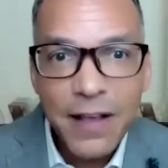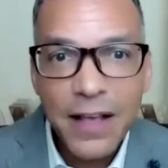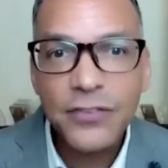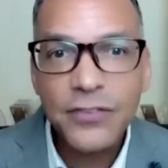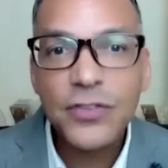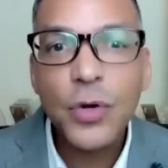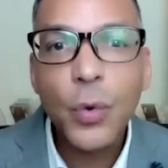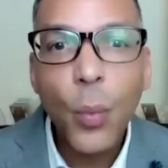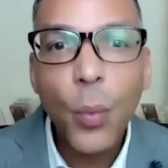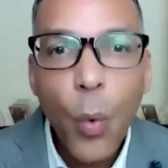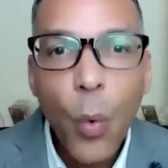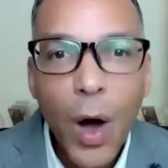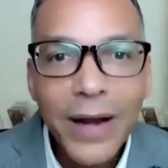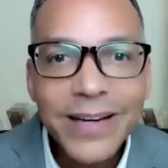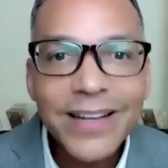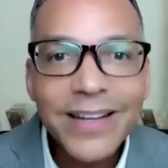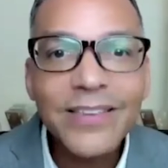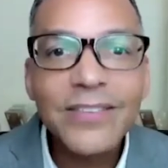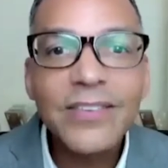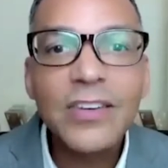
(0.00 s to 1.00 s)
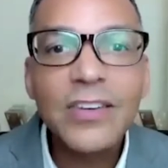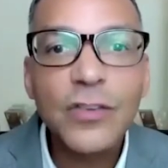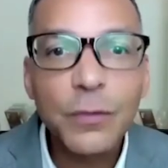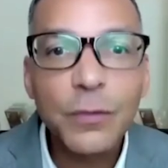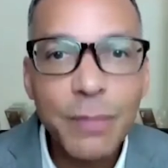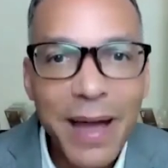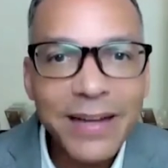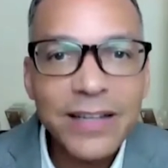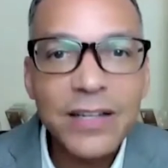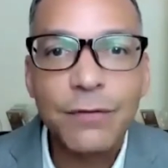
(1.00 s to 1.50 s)
as to what is
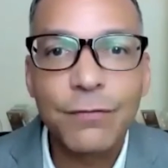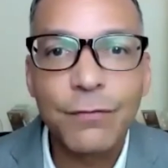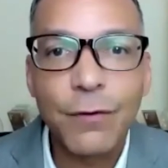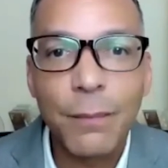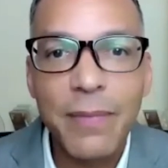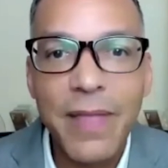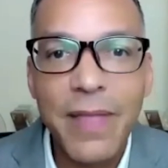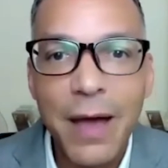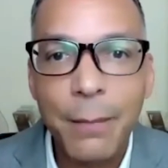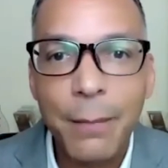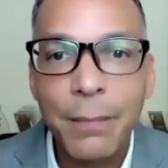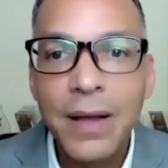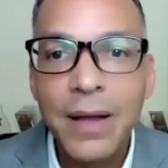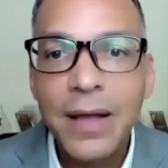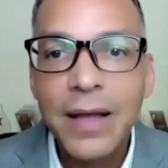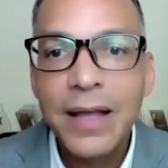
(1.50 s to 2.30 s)
expected from them